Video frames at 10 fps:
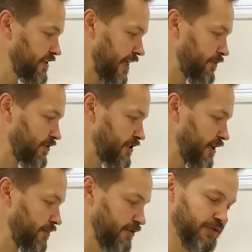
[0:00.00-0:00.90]
samples
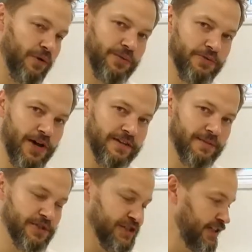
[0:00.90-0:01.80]
here before we run
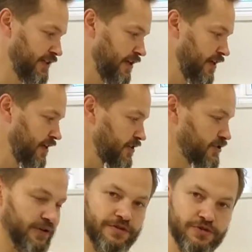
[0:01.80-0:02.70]
the machine.
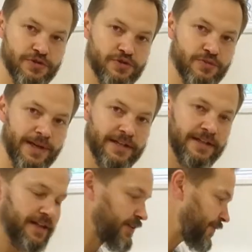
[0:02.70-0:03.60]
So if you zoom in
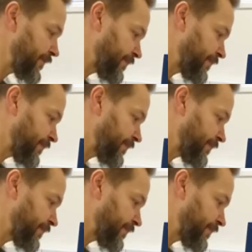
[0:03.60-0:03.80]
here,